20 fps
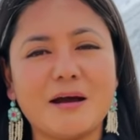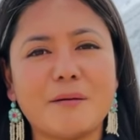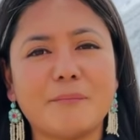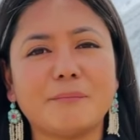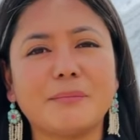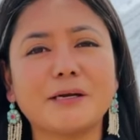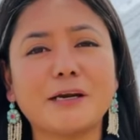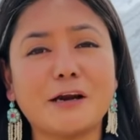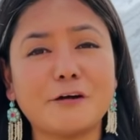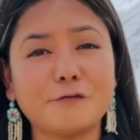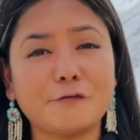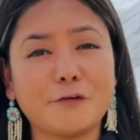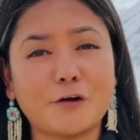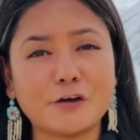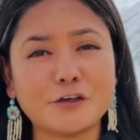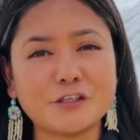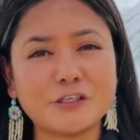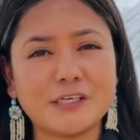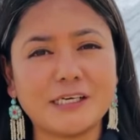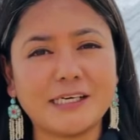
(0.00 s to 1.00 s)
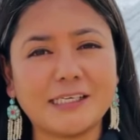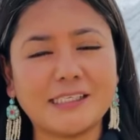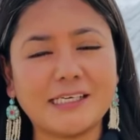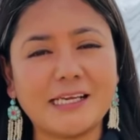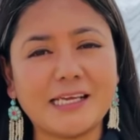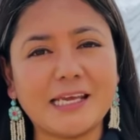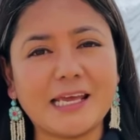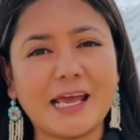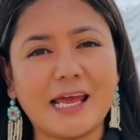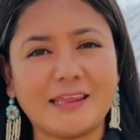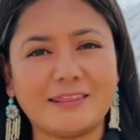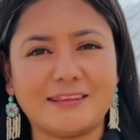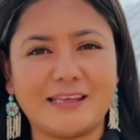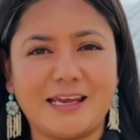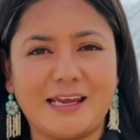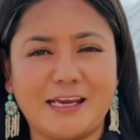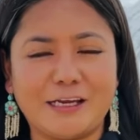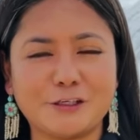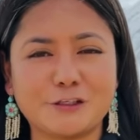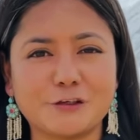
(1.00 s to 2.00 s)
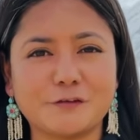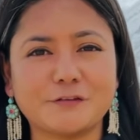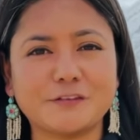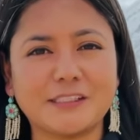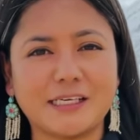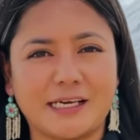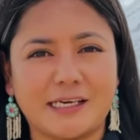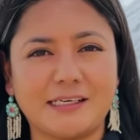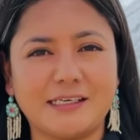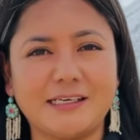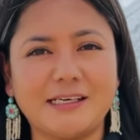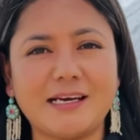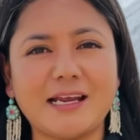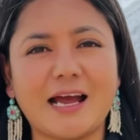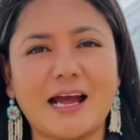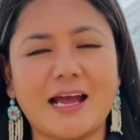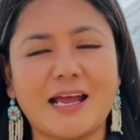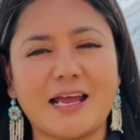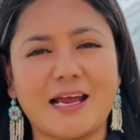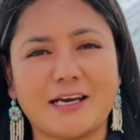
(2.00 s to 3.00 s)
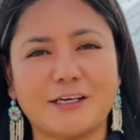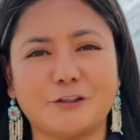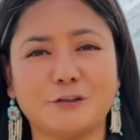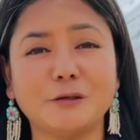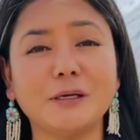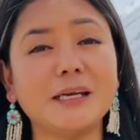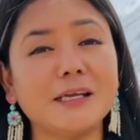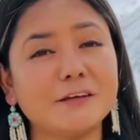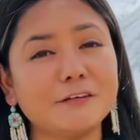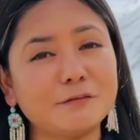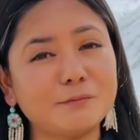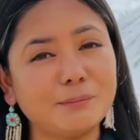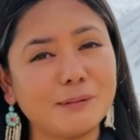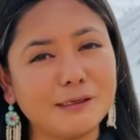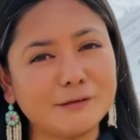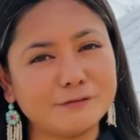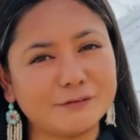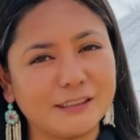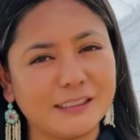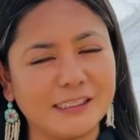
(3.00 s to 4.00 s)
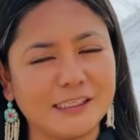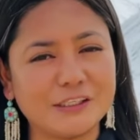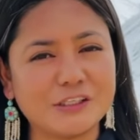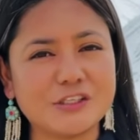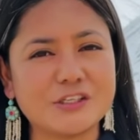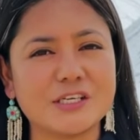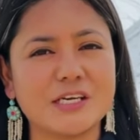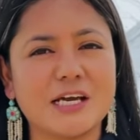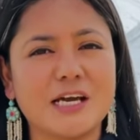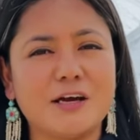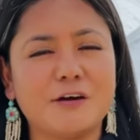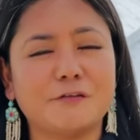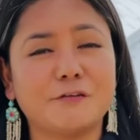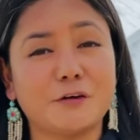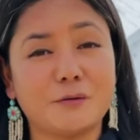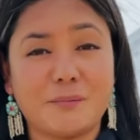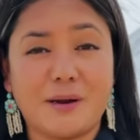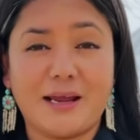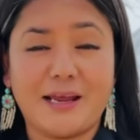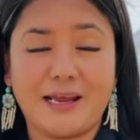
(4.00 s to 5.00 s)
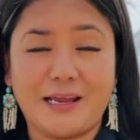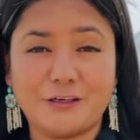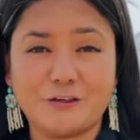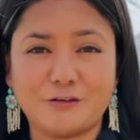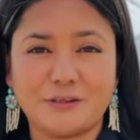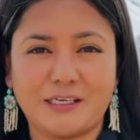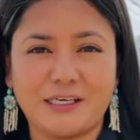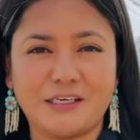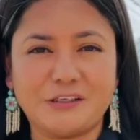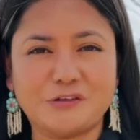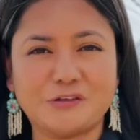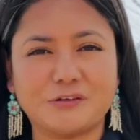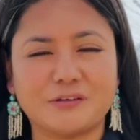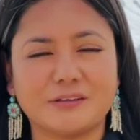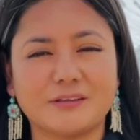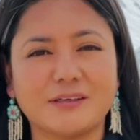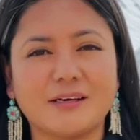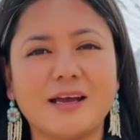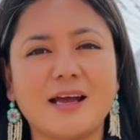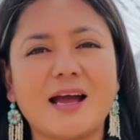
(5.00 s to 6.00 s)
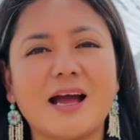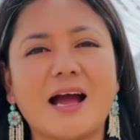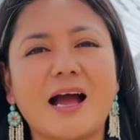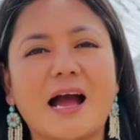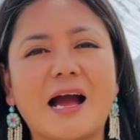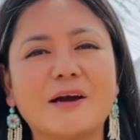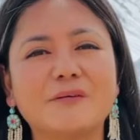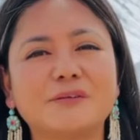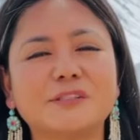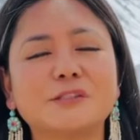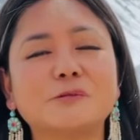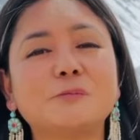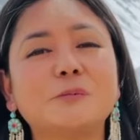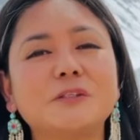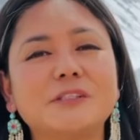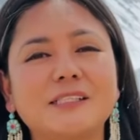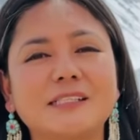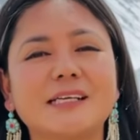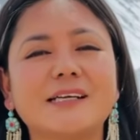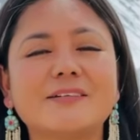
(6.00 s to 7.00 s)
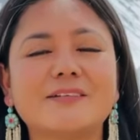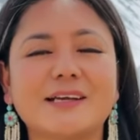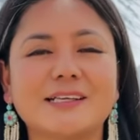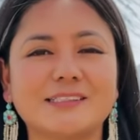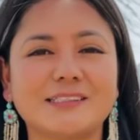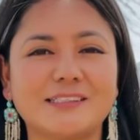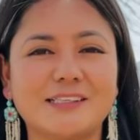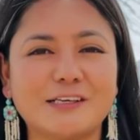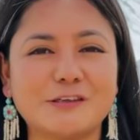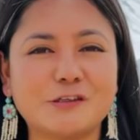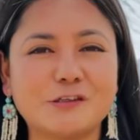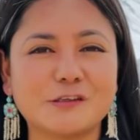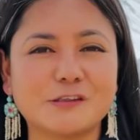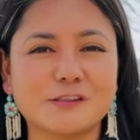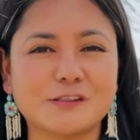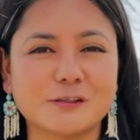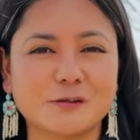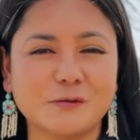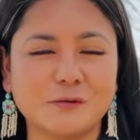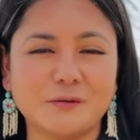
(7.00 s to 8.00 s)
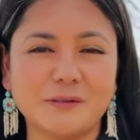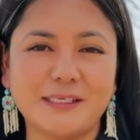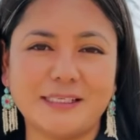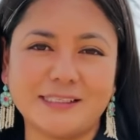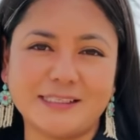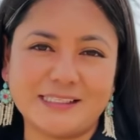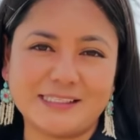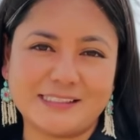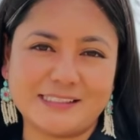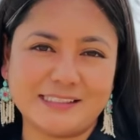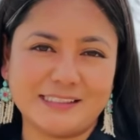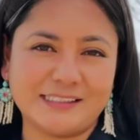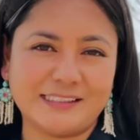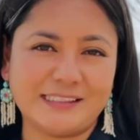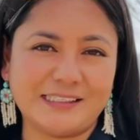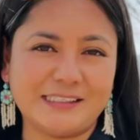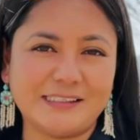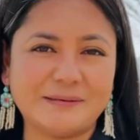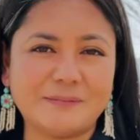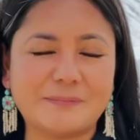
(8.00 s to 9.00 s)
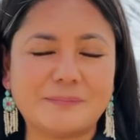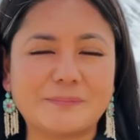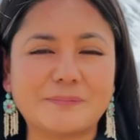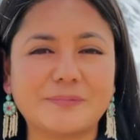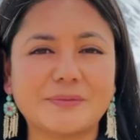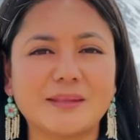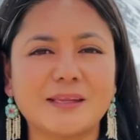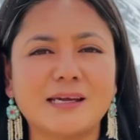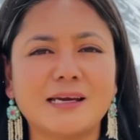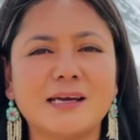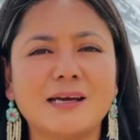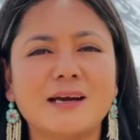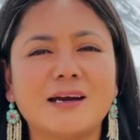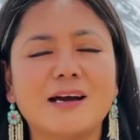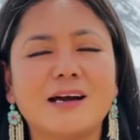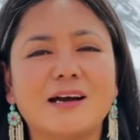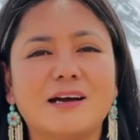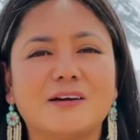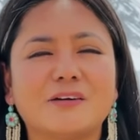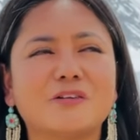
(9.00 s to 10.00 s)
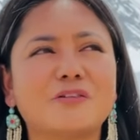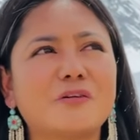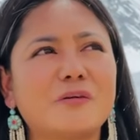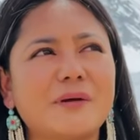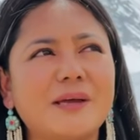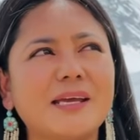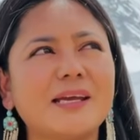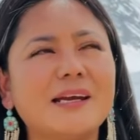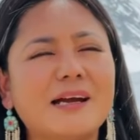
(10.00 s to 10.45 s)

But unfortunately, at the age of 10, I had to leave my village for my education. I was put in a residential school in the city. Growing